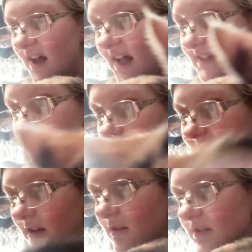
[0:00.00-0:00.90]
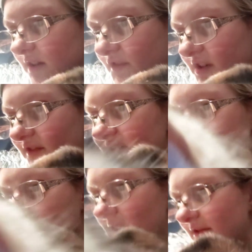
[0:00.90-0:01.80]
As a result of our
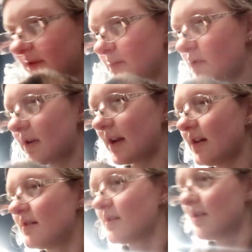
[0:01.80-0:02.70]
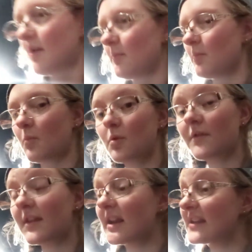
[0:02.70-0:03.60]
investigative reporting,
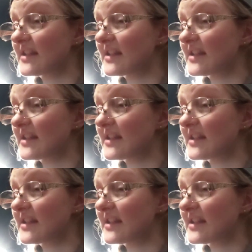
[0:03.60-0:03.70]
more than a